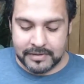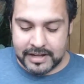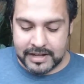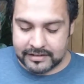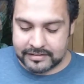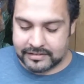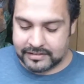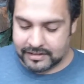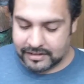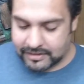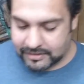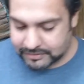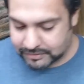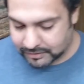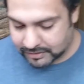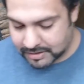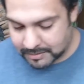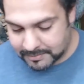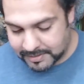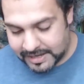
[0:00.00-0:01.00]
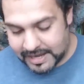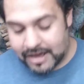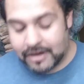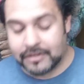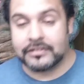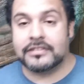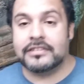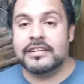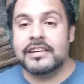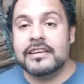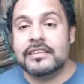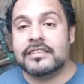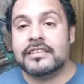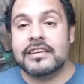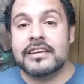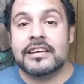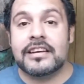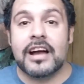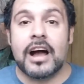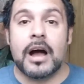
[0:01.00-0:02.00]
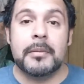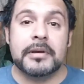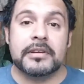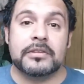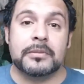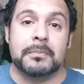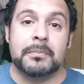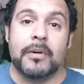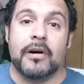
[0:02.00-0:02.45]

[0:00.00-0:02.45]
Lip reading: Next, also coming out, DC Comics